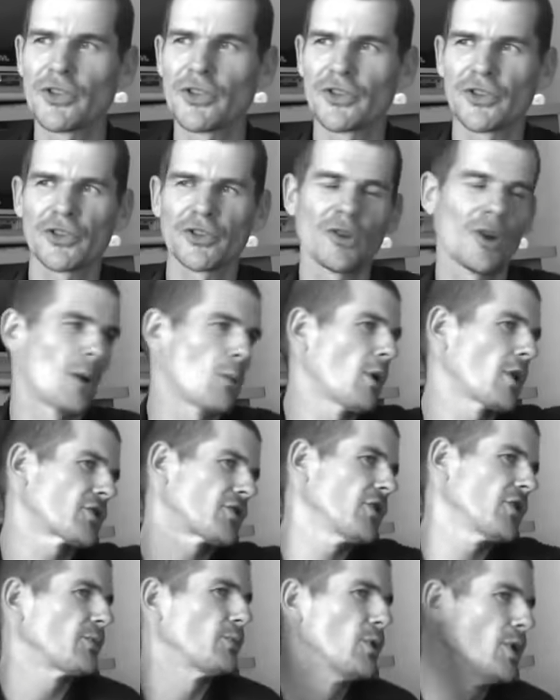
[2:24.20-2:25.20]
It's just like, watch
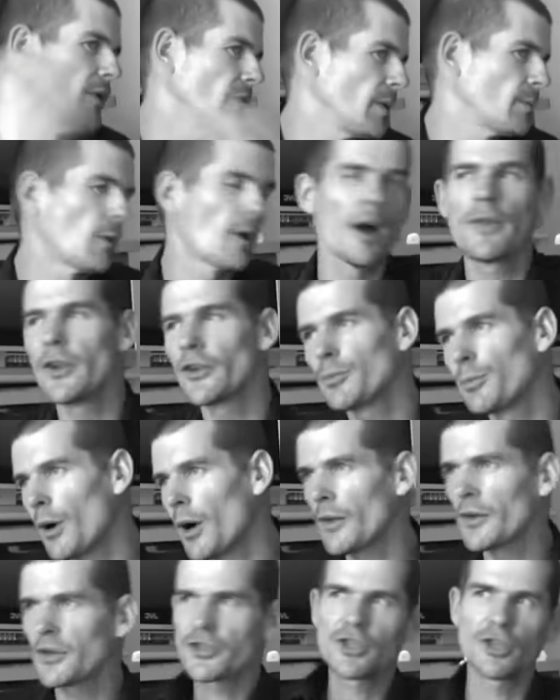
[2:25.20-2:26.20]
this movie, buy this
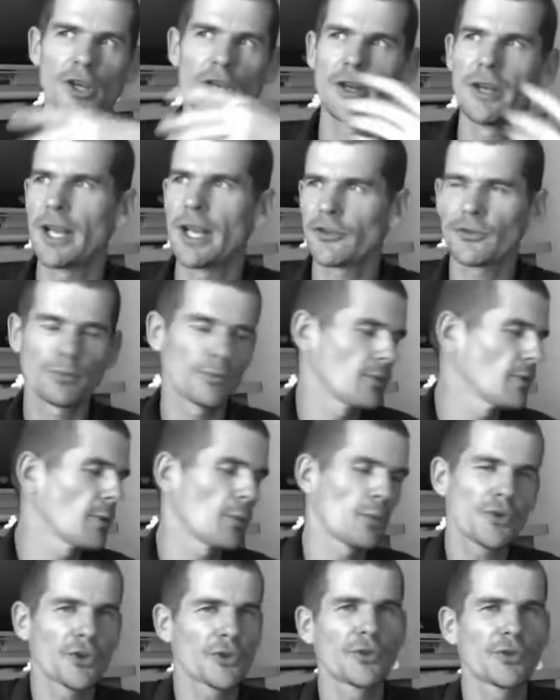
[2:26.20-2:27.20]
shirt, next,
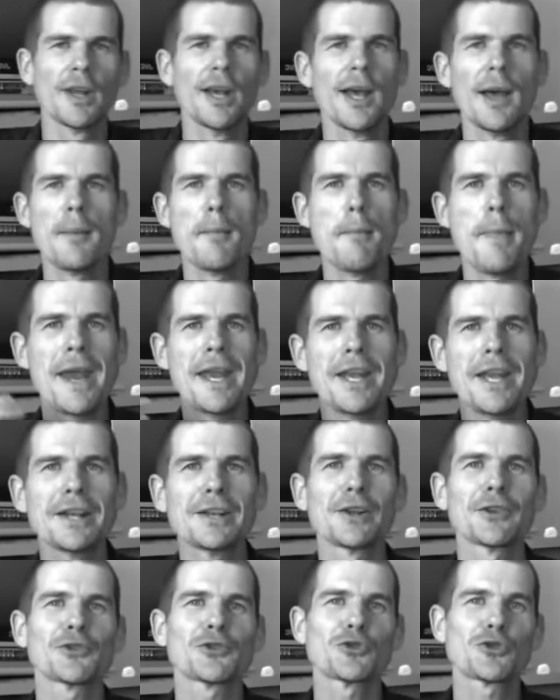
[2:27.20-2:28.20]
just
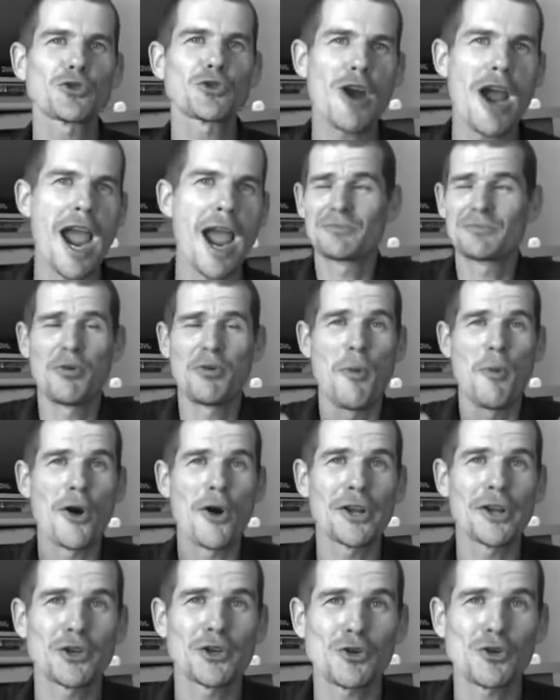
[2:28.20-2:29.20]
meaningless crap,
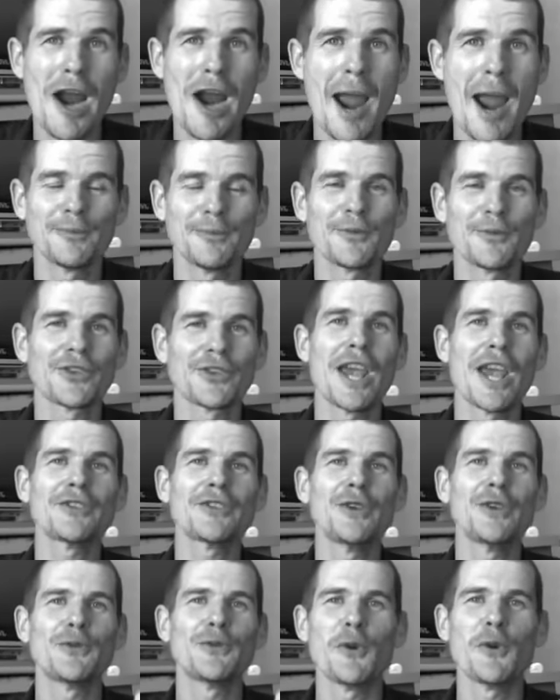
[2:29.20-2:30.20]
promoting crap.
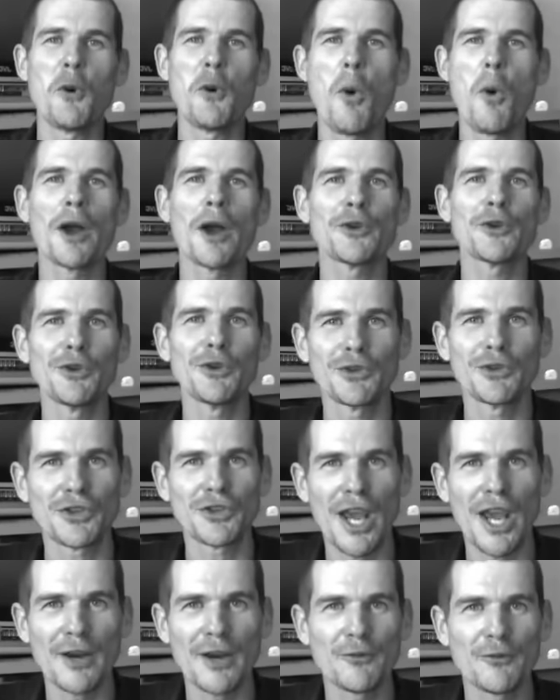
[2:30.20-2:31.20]
Sxephil, what do you
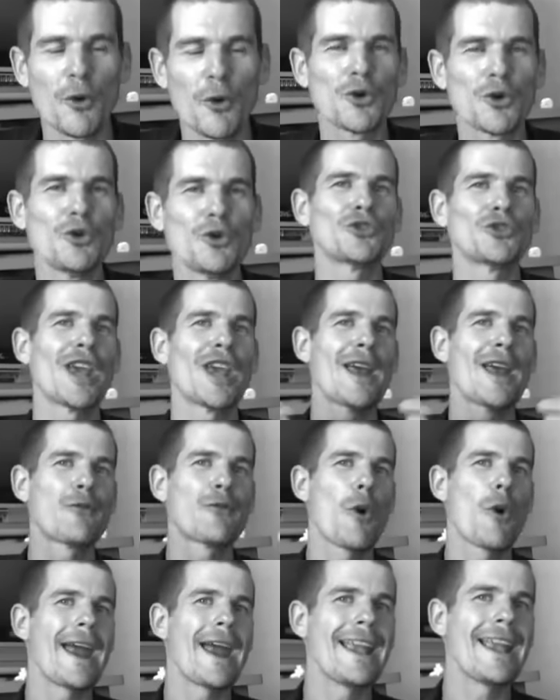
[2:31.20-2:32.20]
stand for? Do you stand
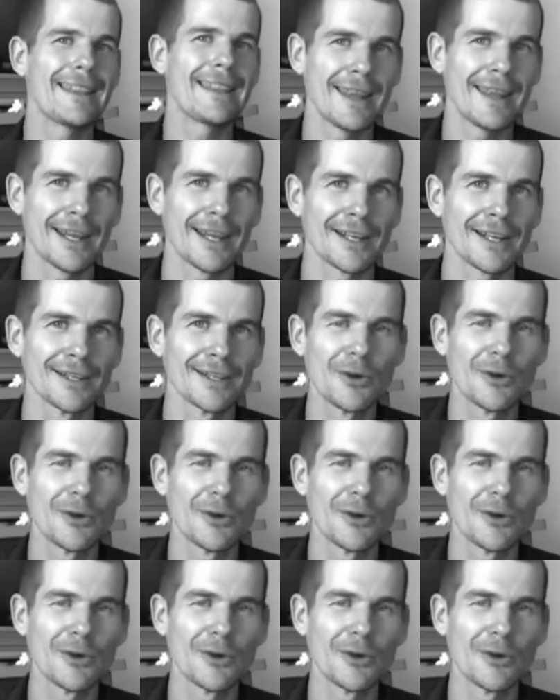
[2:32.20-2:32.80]
for anything?